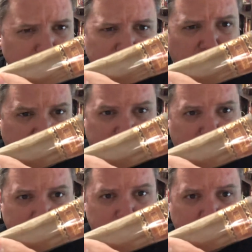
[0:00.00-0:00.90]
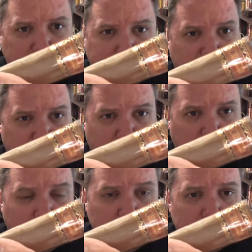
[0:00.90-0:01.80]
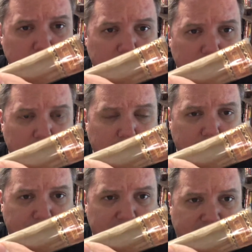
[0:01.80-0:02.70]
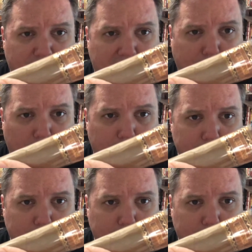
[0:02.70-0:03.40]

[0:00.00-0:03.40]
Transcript: Just like an additional piece of paper